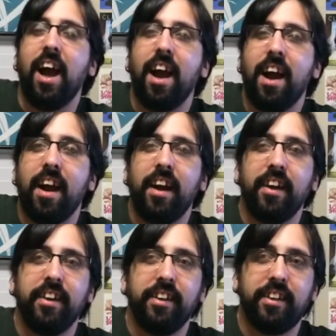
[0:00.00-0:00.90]

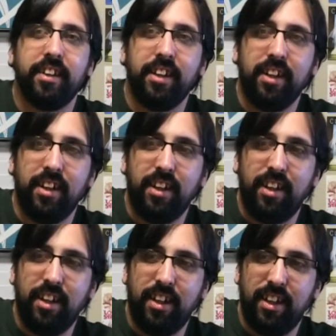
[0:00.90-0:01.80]
And
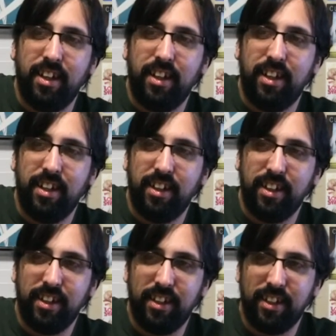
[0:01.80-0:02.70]

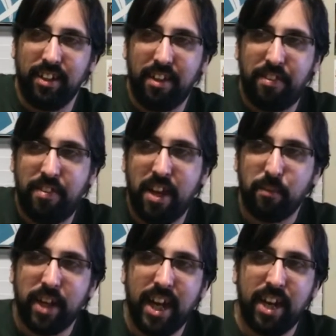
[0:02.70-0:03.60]
uh, then
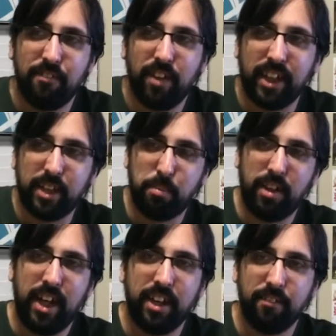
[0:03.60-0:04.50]
we have, like, the
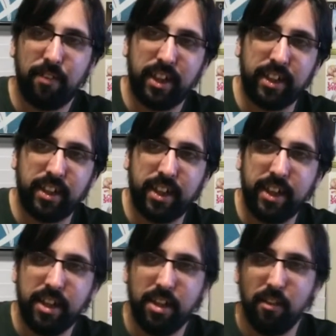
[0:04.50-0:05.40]
plot of, like,
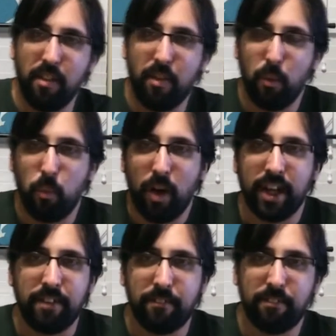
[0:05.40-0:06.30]
you know, the
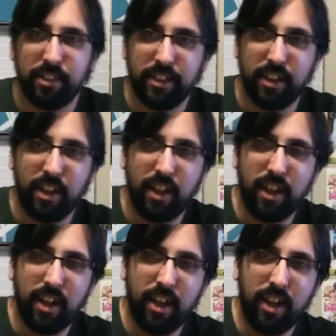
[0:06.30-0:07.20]
wife
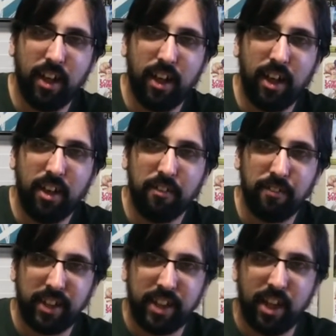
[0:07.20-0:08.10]
uh,
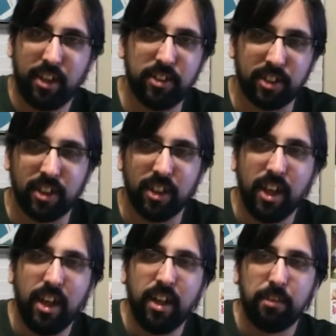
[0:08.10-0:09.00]
of, like, the hunter
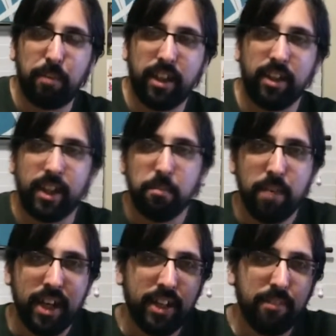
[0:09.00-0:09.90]
being like,
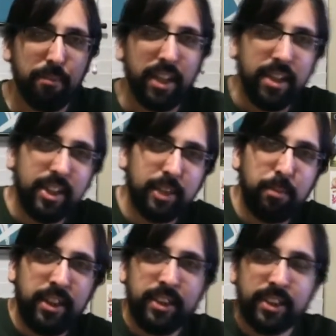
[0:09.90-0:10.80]
my, my
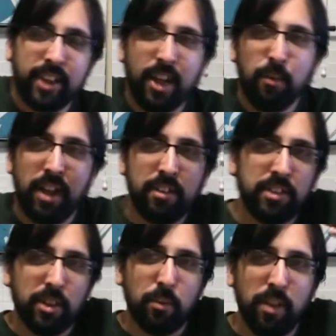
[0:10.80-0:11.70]
husband and son went out
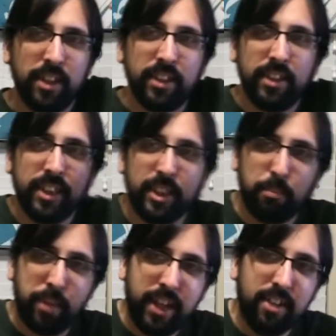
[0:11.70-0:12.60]
into the woods and
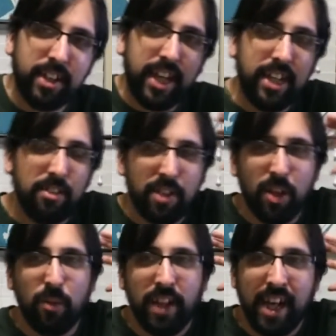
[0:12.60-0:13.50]
disappeared, and I don't
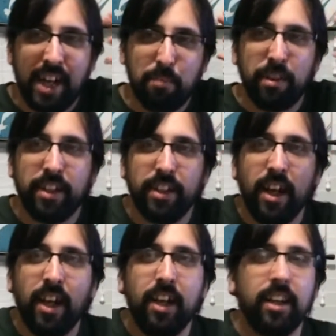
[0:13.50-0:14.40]
know what happened. And,
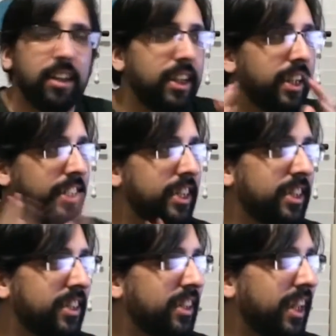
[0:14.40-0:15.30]
like,
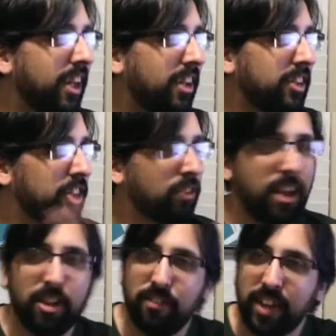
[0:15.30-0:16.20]
she's, like, all
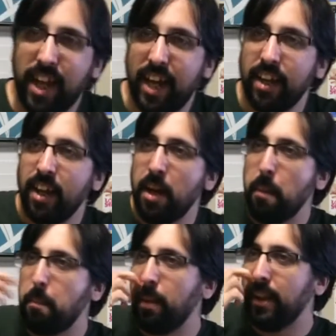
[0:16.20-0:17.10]
distraught over that.
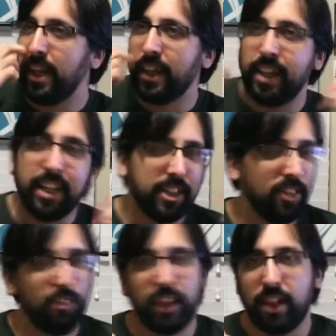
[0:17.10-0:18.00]
But, like, that
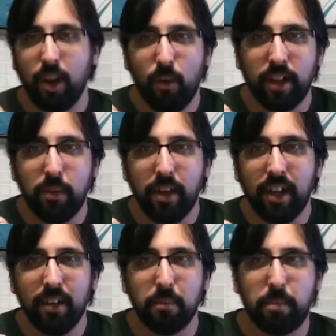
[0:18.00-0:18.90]
doesn't really go
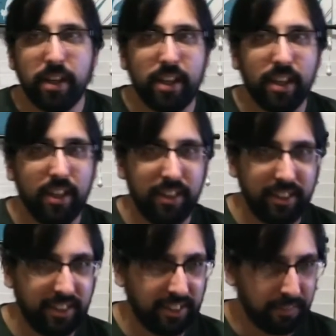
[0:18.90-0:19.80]
anywhere
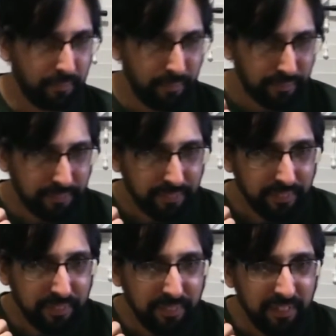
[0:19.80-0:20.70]
because,
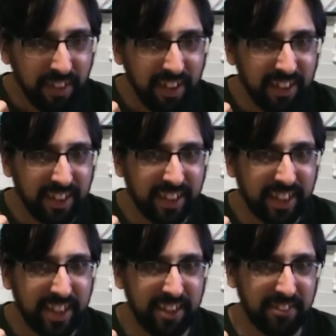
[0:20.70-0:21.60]
like,
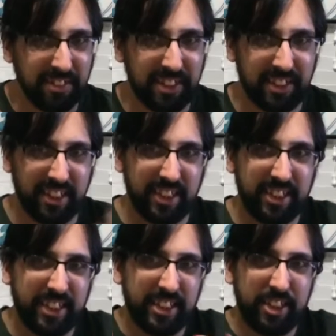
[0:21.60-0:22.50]
you know, just, like,
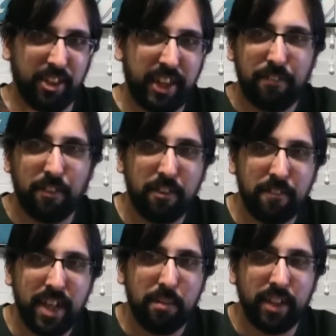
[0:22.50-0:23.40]
she, she's looking for her
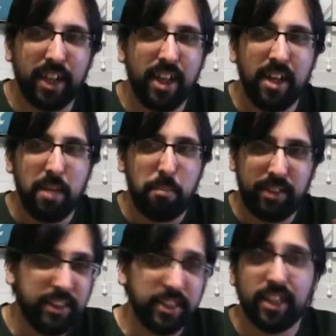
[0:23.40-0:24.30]
family, but
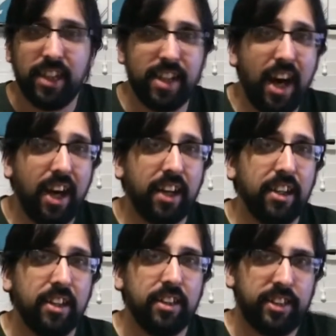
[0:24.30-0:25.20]
she's just gonna die.
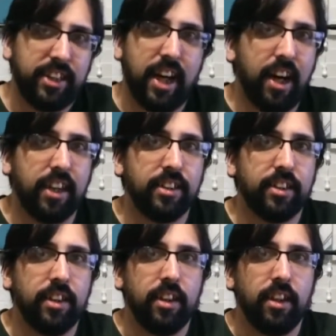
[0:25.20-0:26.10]
She
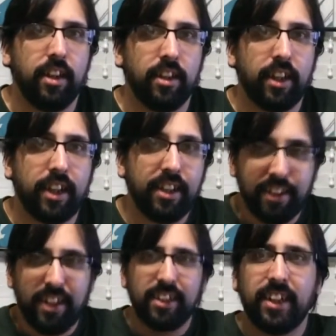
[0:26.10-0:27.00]
dies. Like
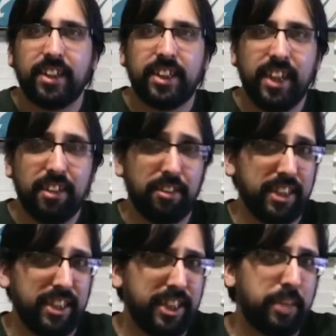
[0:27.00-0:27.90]
and, like she's not even, like
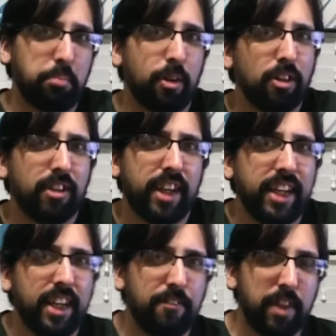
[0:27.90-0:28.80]
she's murdered in any
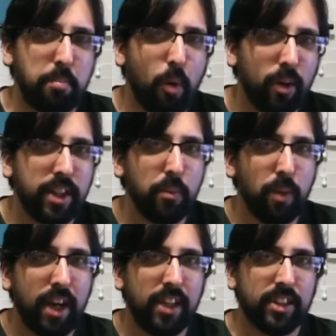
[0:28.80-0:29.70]
kind of like poignant
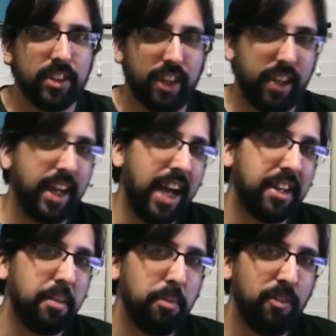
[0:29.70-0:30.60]
way. It's just like at the end
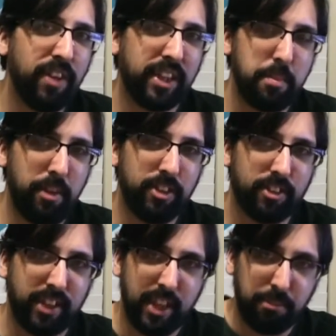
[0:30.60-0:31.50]
of the movie, like the
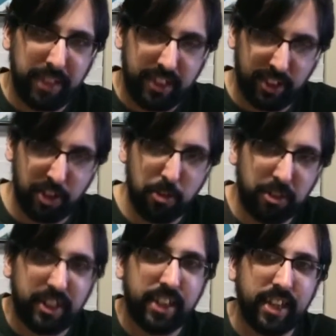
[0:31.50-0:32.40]
military comes in and just
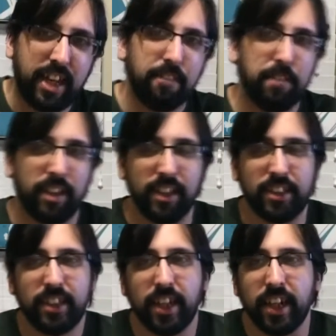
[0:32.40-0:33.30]
nukes the entire fucking
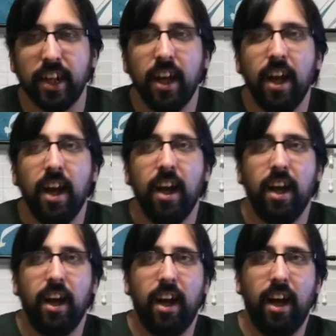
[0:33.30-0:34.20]
city.
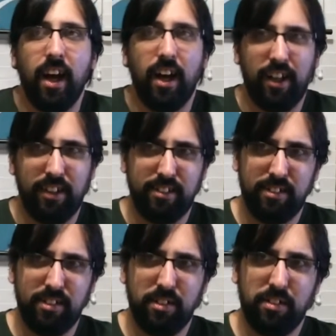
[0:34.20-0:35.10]

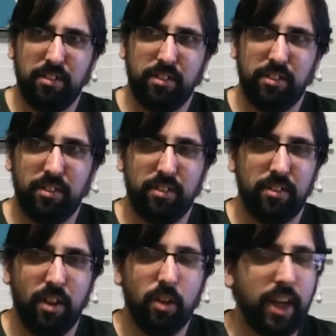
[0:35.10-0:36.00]
Uh,
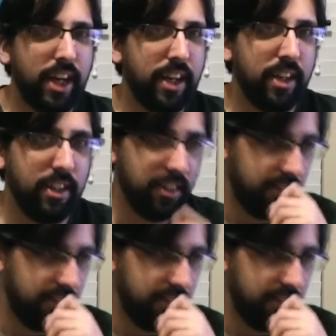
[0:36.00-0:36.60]
okay.